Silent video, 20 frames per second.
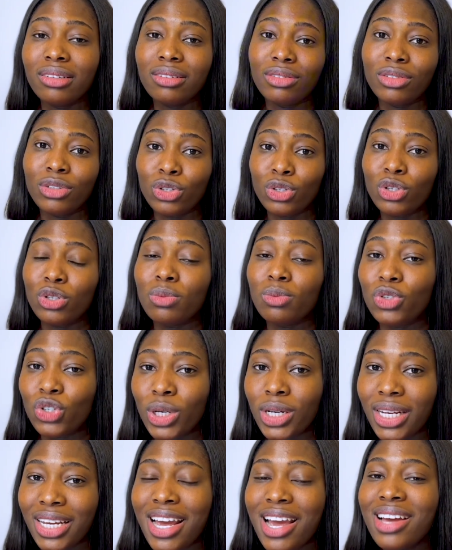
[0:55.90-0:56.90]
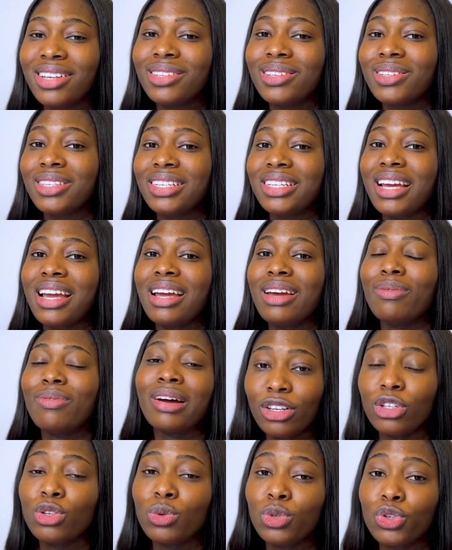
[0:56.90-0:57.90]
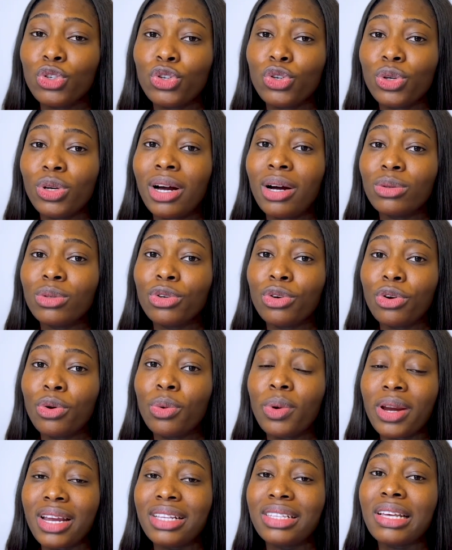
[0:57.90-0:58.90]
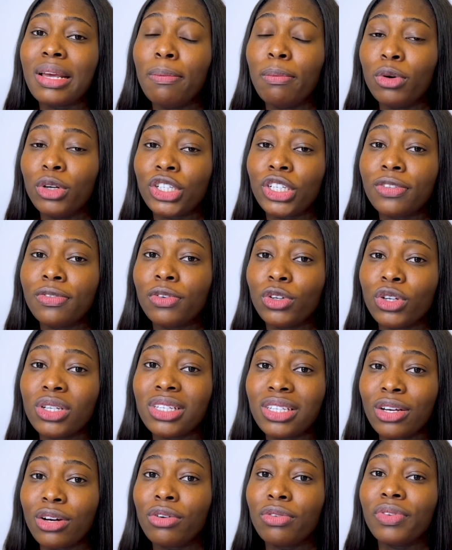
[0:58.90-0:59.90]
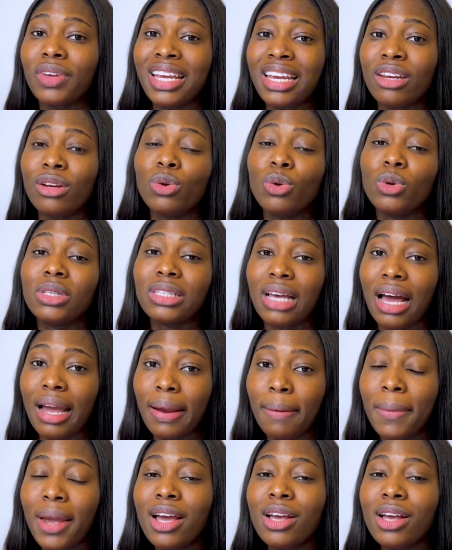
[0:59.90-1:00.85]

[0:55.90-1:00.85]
YouTube journey. So today I just want to show you how to create a budget for yourself in no time